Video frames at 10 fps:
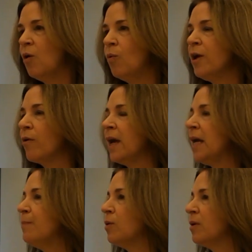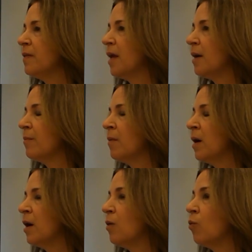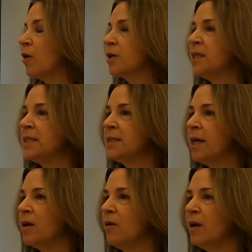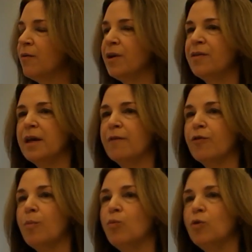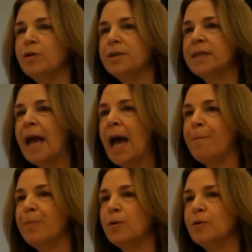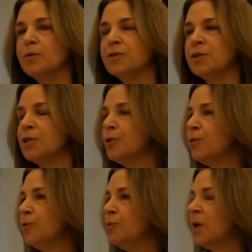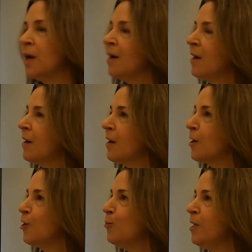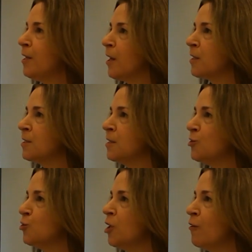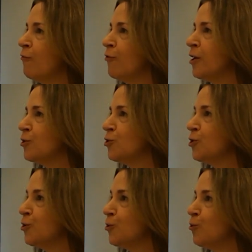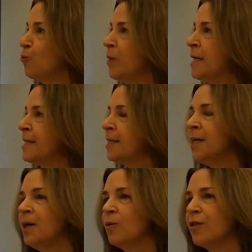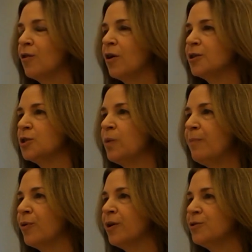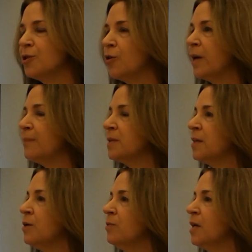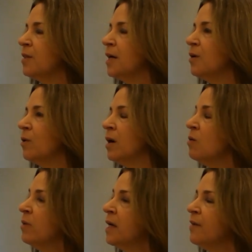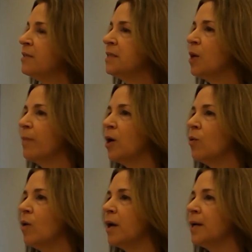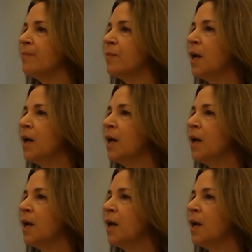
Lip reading: We are able in that work to sell everything from wood to apples to gooey decks to shellfish to wheat. We're the largest wheat producer, grapes. The only thing, we can even sell marijuana.